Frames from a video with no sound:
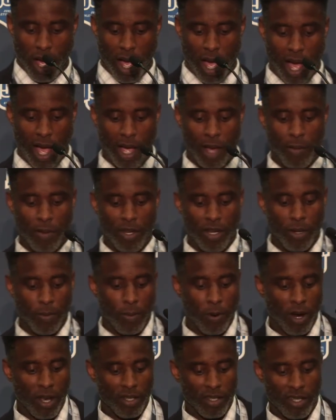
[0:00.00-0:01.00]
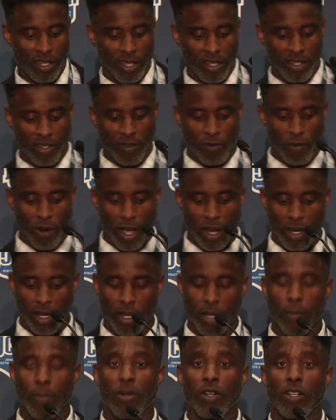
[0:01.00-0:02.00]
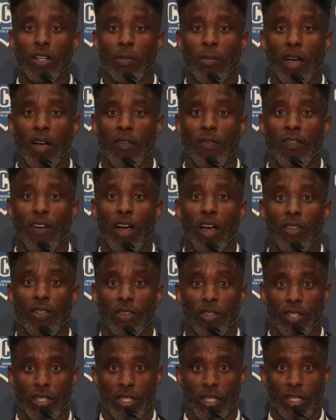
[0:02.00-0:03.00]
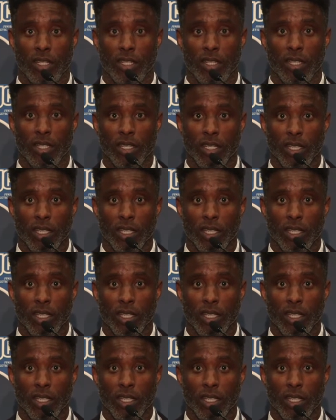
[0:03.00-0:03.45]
I'm in the process of writing a book about fatherhood.